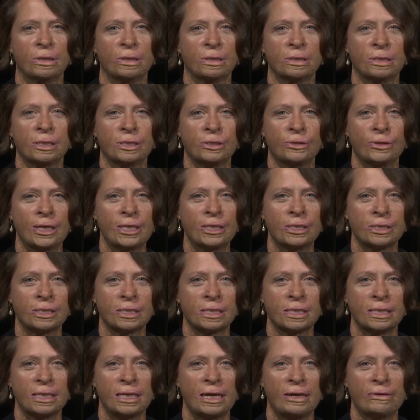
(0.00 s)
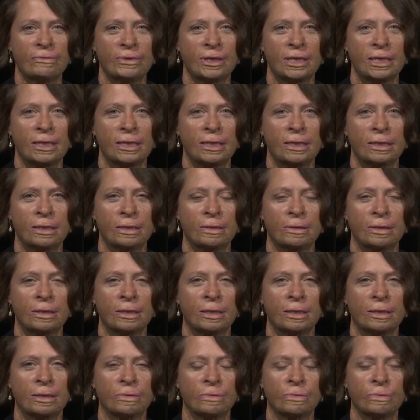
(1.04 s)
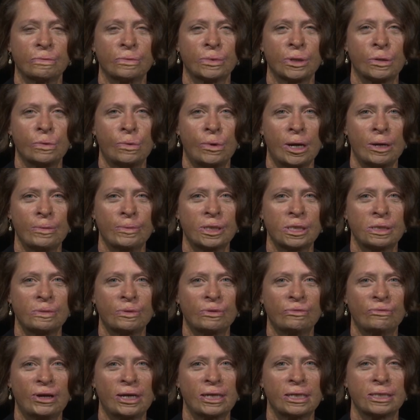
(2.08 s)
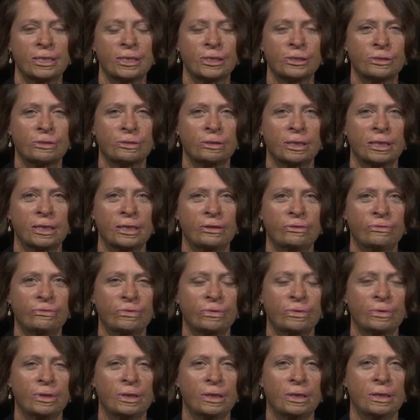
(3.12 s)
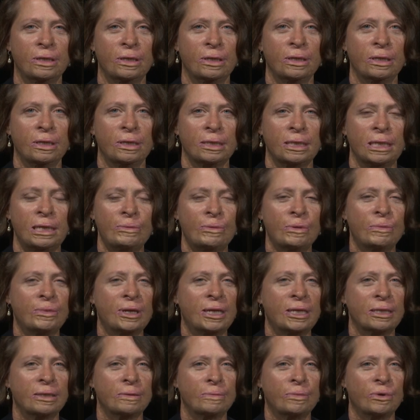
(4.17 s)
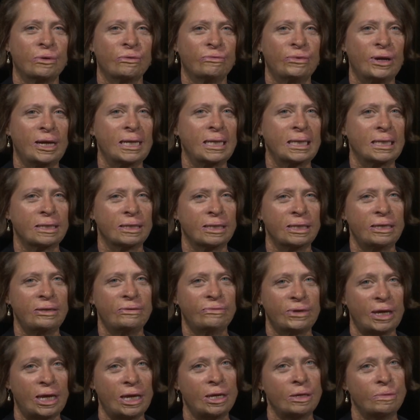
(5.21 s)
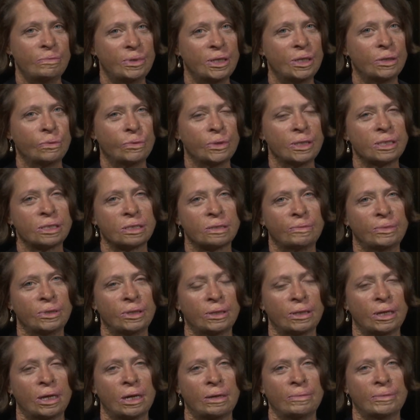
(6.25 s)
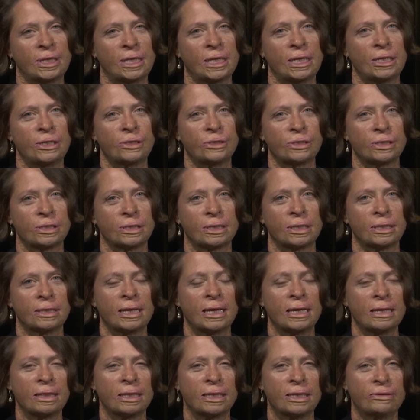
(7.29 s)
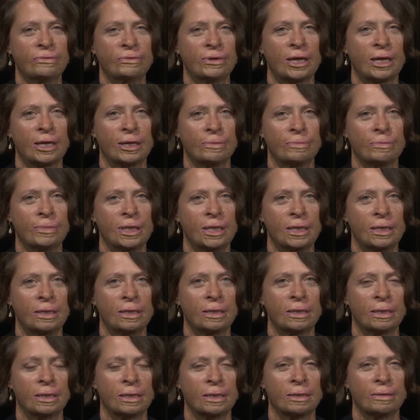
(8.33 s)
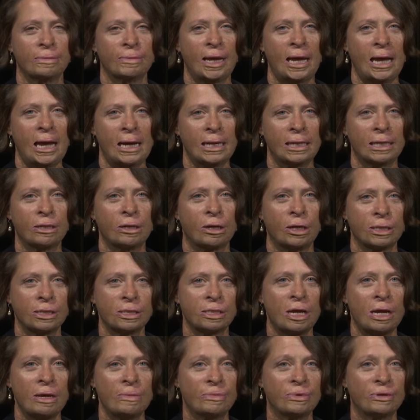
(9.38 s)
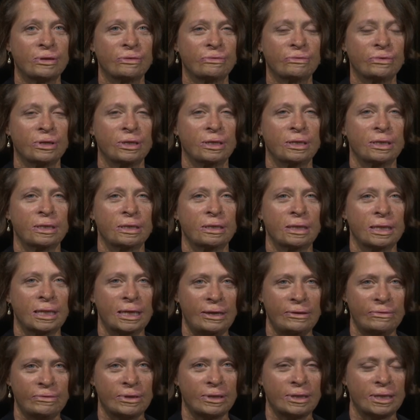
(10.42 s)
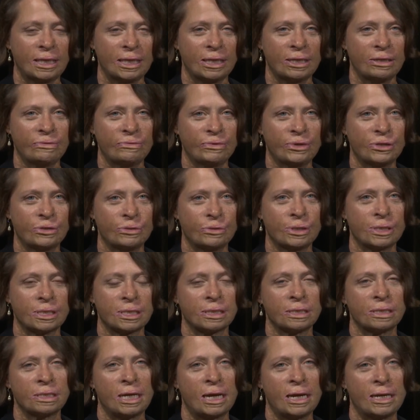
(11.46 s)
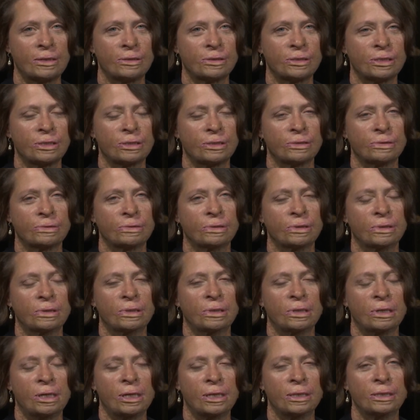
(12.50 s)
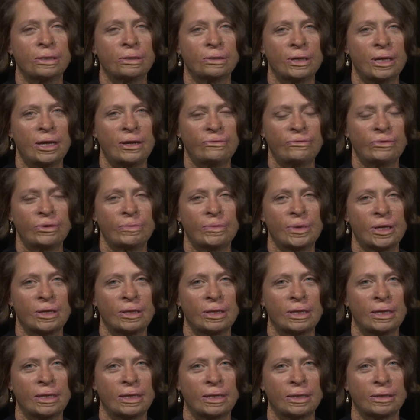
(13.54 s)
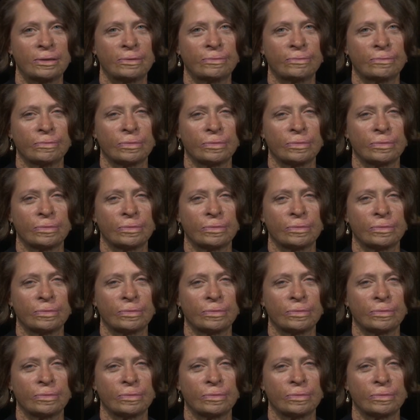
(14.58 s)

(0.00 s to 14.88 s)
Does your agency have the requirement to provide additional leave? Keep in mind that providing leave can be a reasonable accommodation, and that leave can be added on top of leave that the individual is entitled to under FMLA.